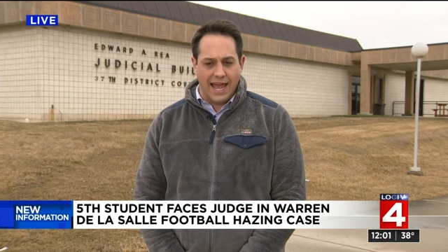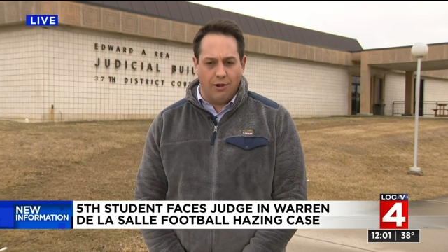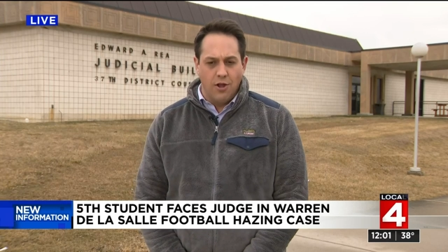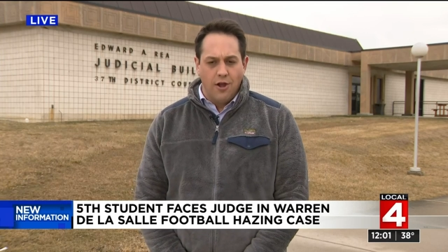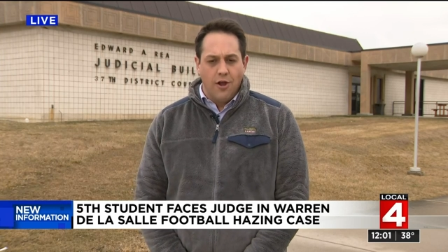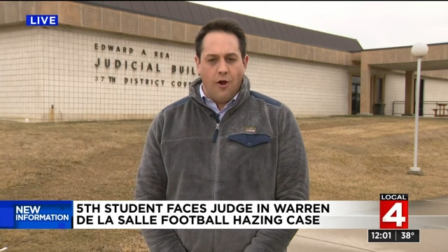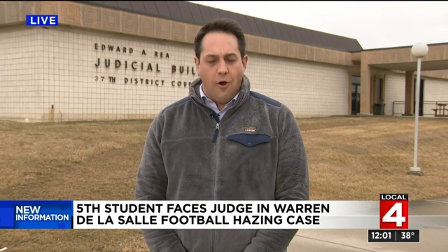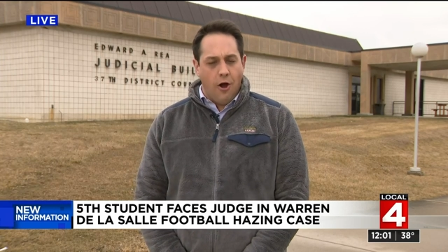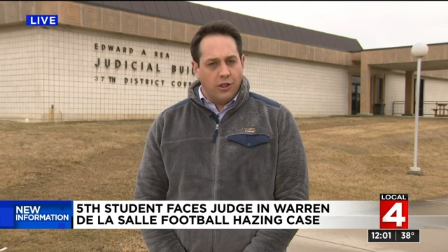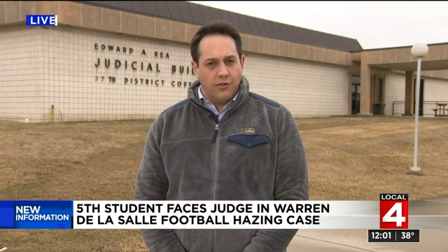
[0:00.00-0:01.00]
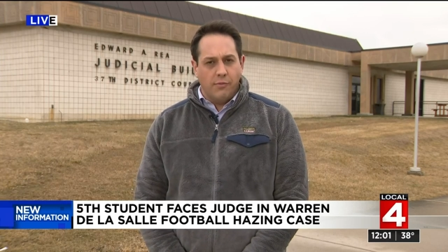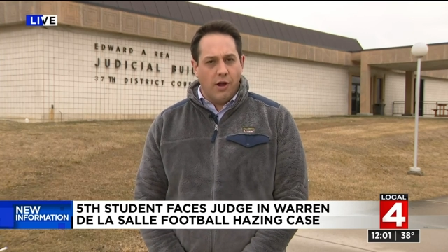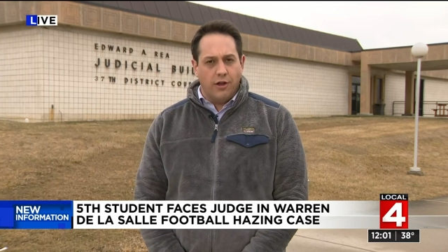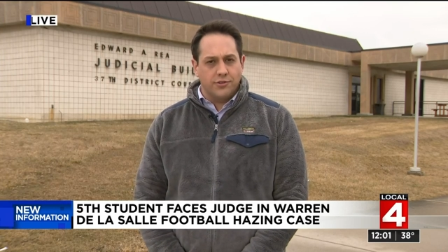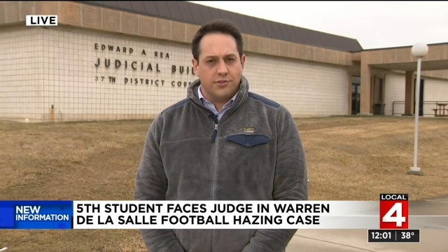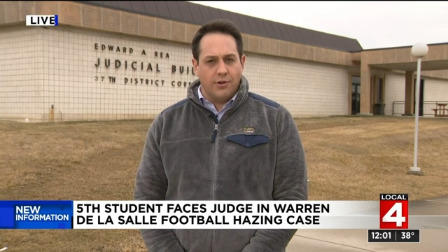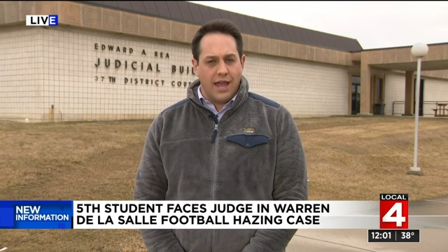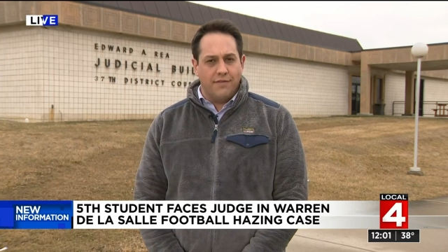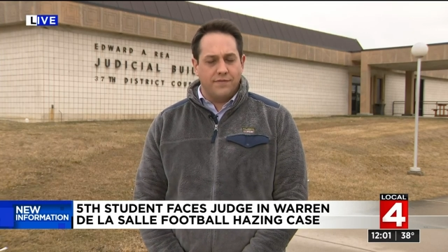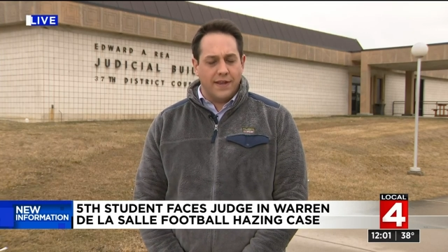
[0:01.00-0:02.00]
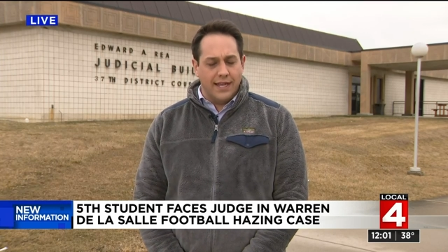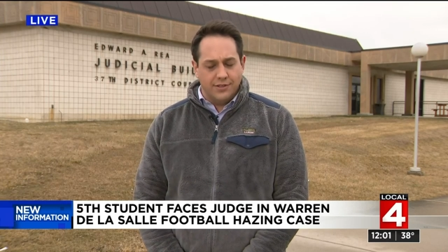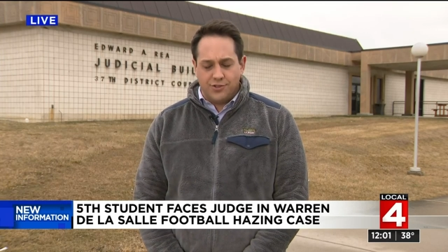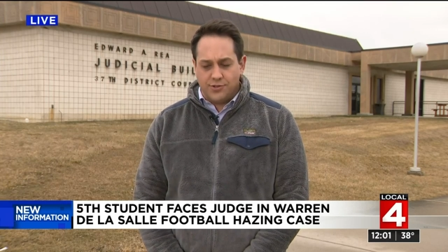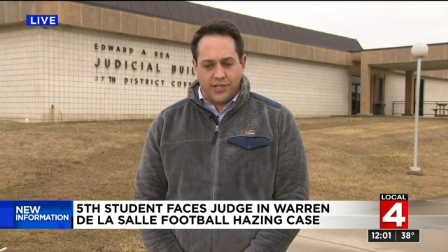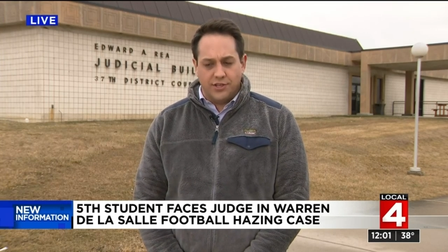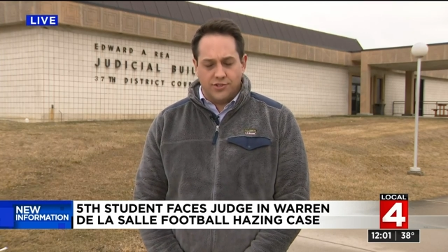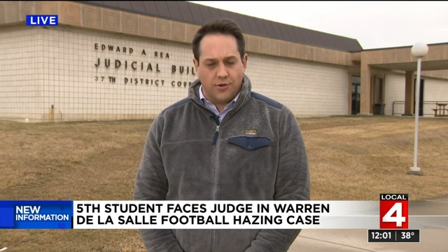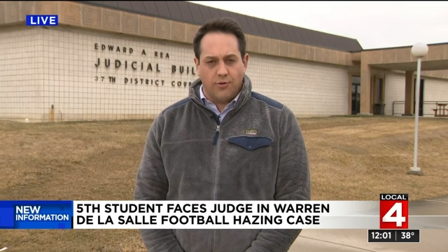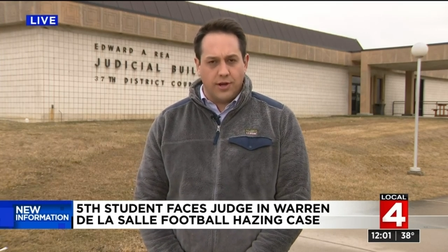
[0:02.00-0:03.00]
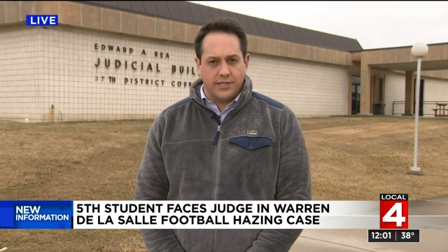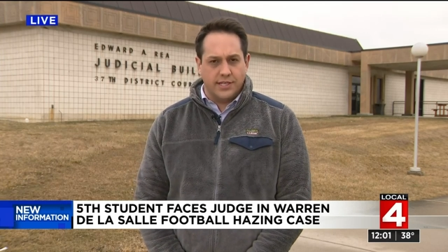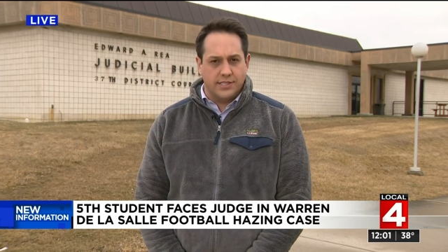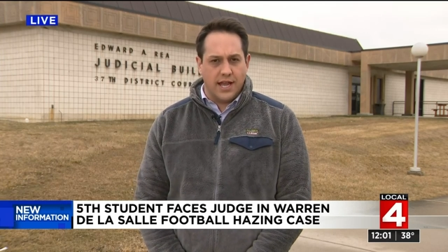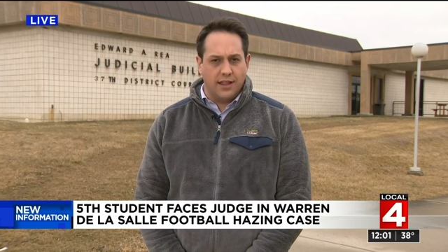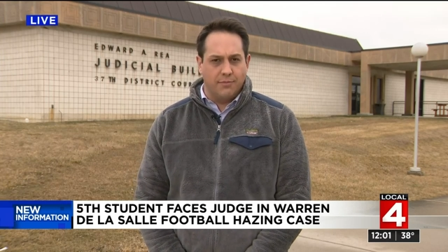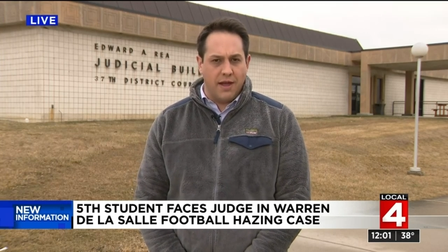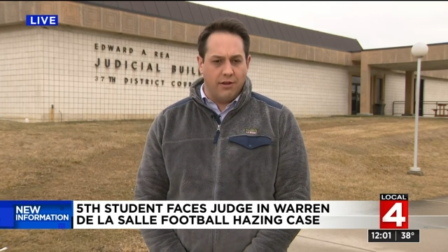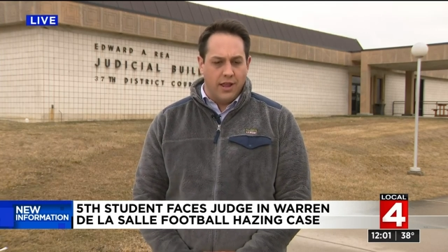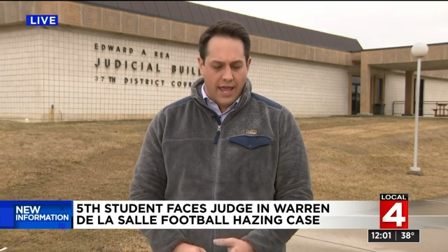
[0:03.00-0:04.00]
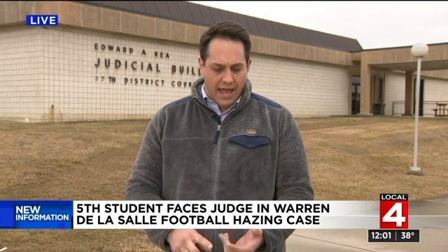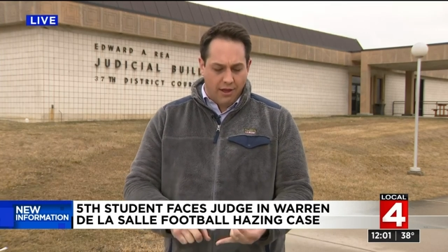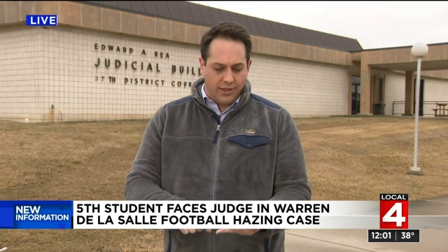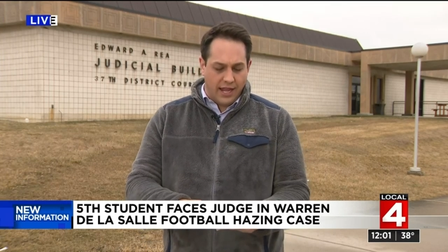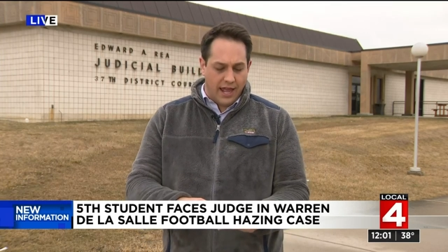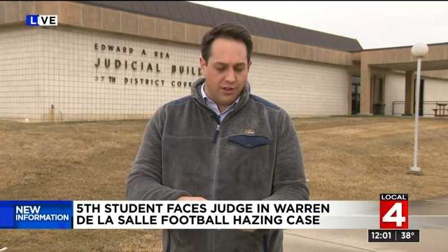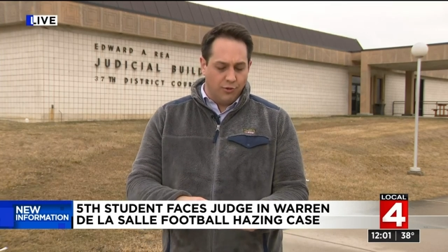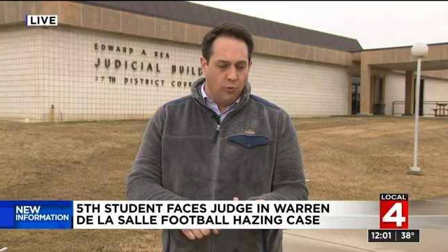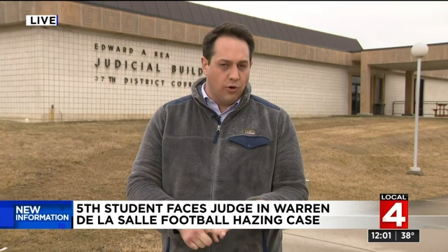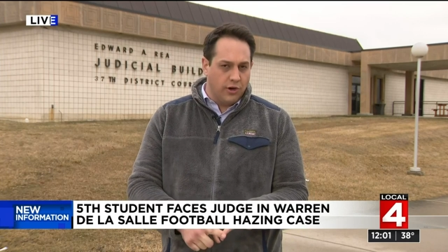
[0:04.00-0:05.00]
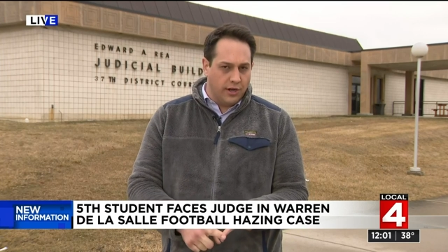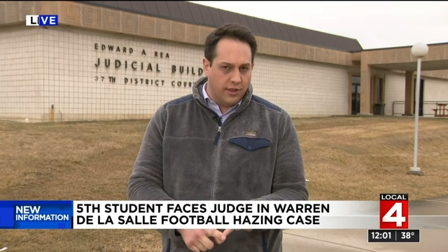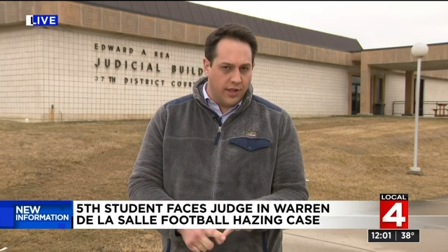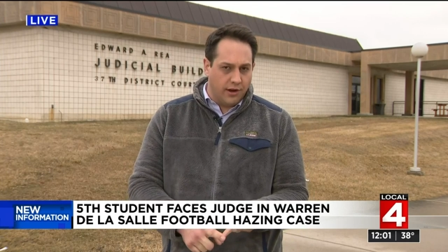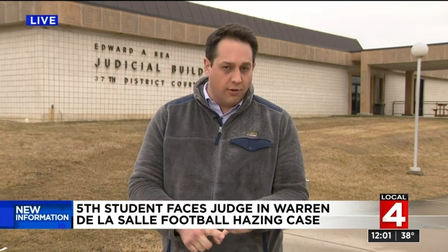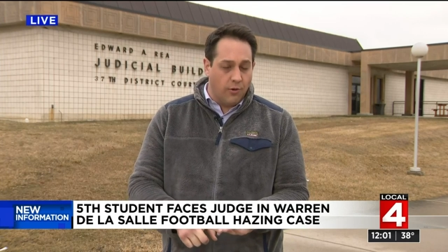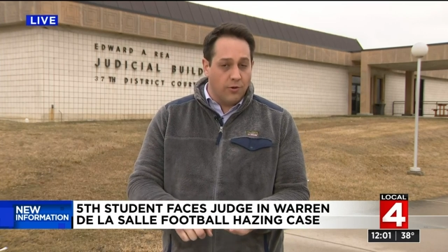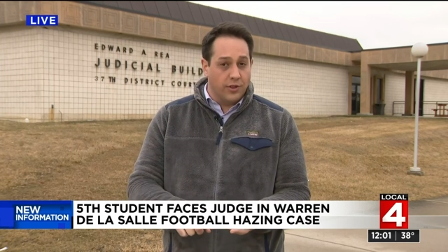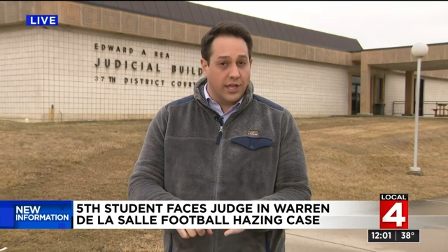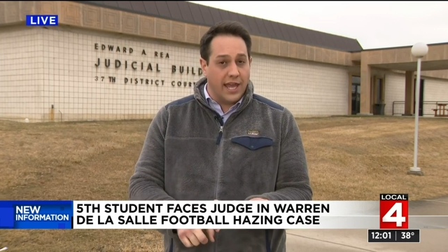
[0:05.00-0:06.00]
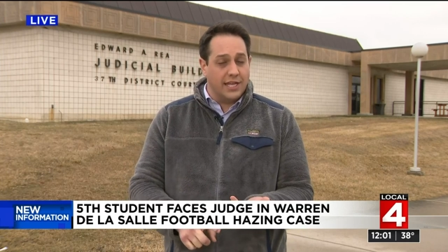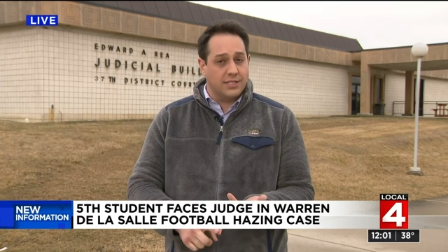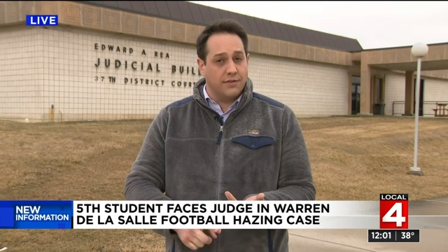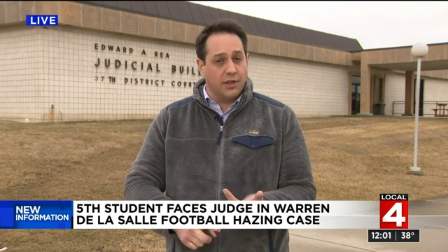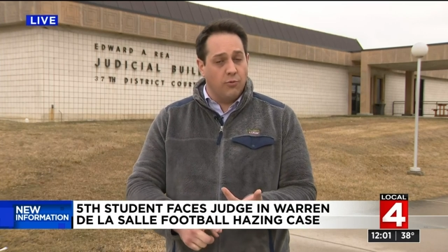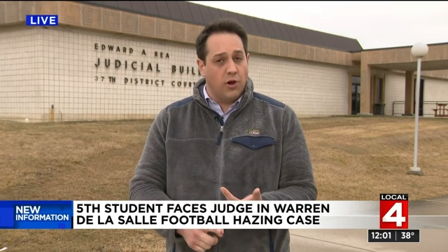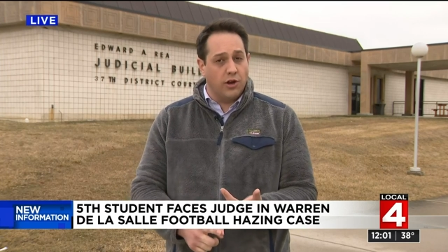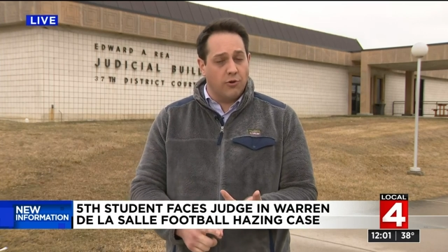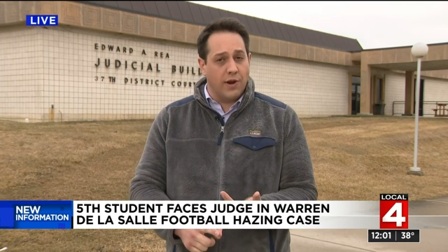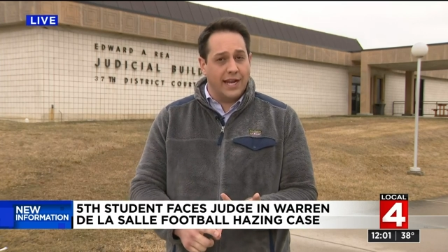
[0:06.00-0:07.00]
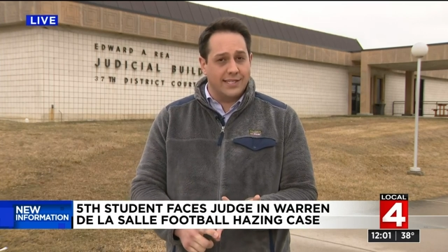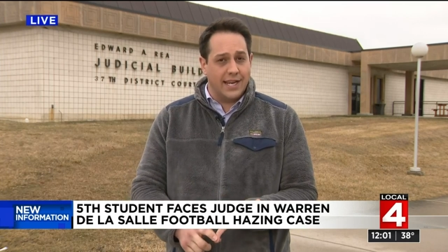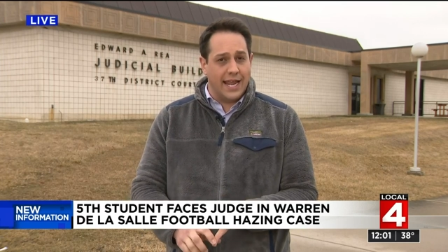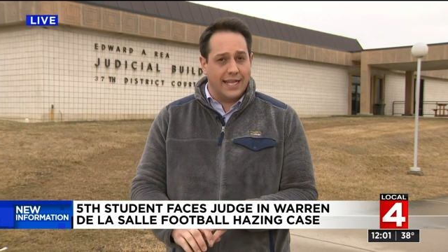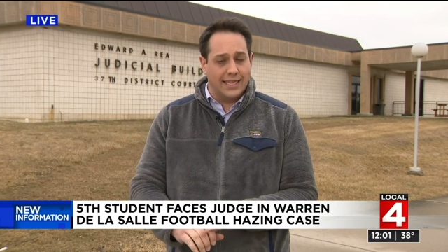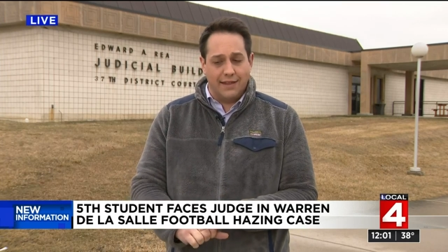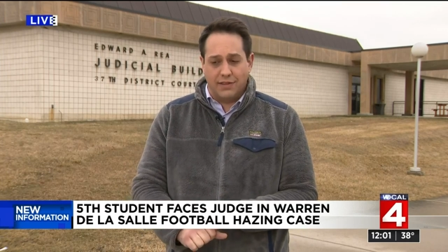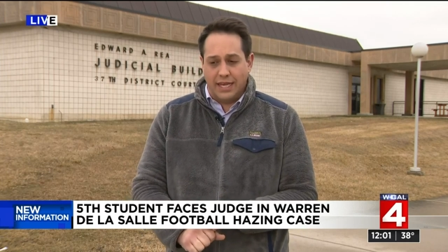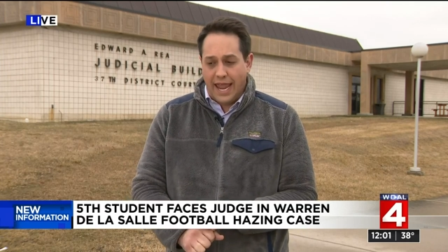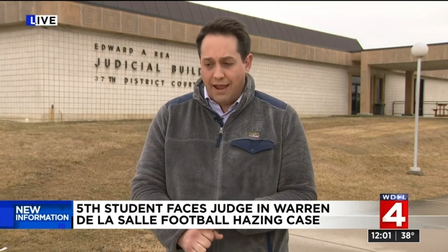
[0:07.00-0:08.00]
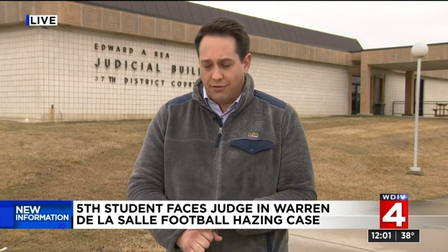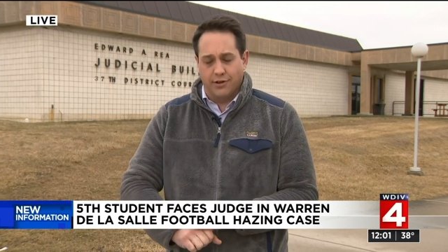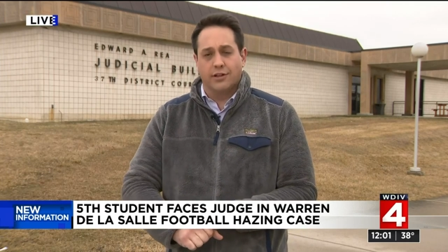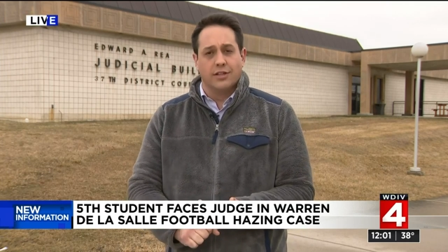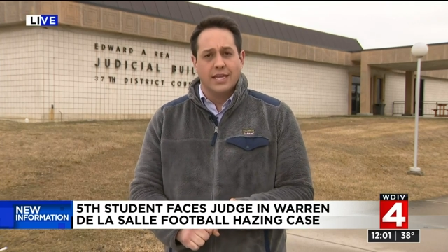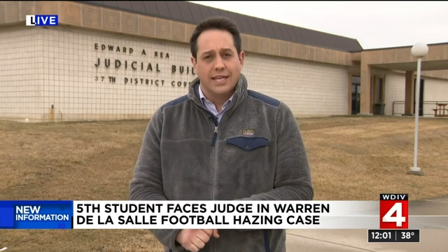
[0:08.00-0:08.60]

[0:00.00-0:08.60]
Now, all of them also have interesting stories to tell about how they either weren't there or in the case of the one arraigned today, Cleveland Harville,